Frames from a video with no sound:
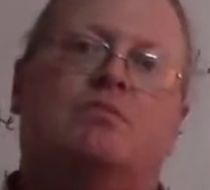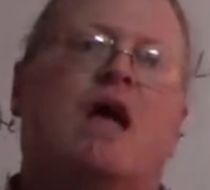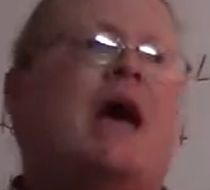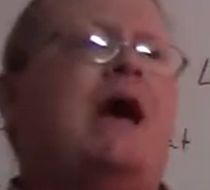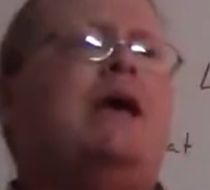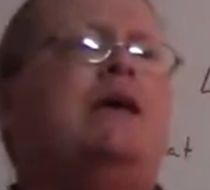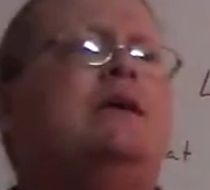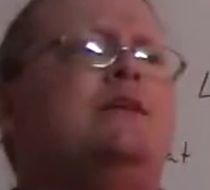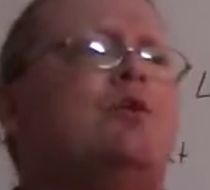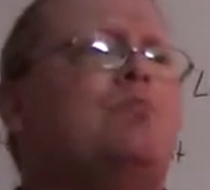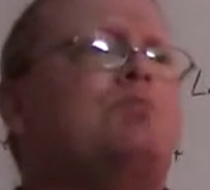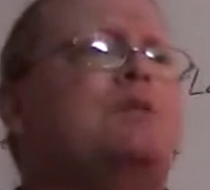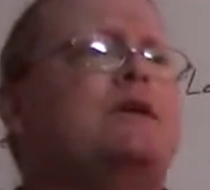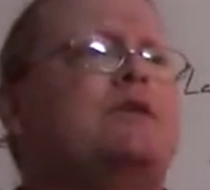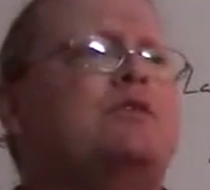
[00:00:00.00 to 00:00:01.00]
Hey, don't
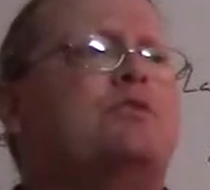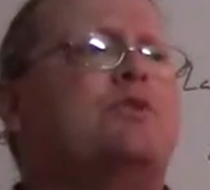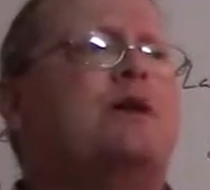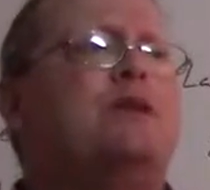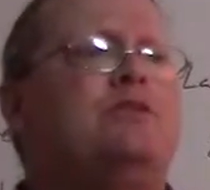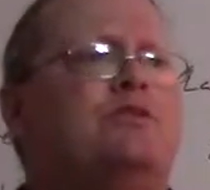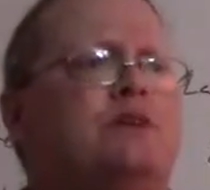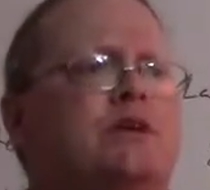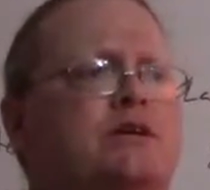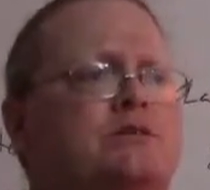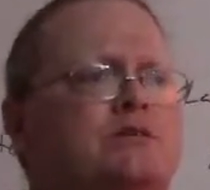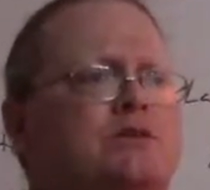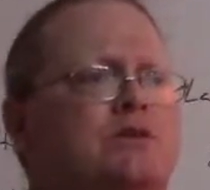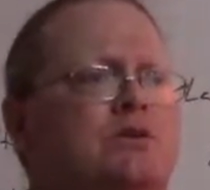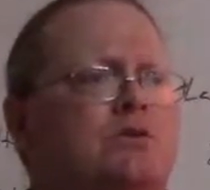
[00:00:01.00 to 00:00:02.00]
play in the rain, you'll catch a
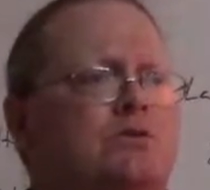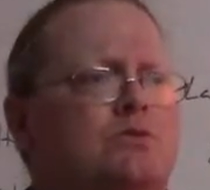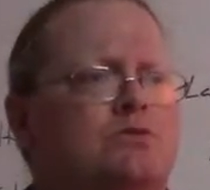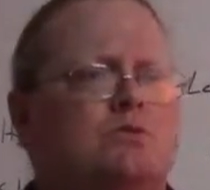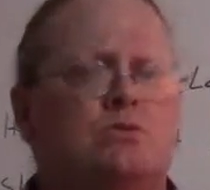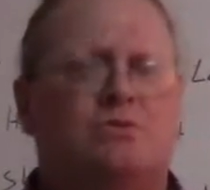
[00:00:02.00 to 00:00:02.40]
cold.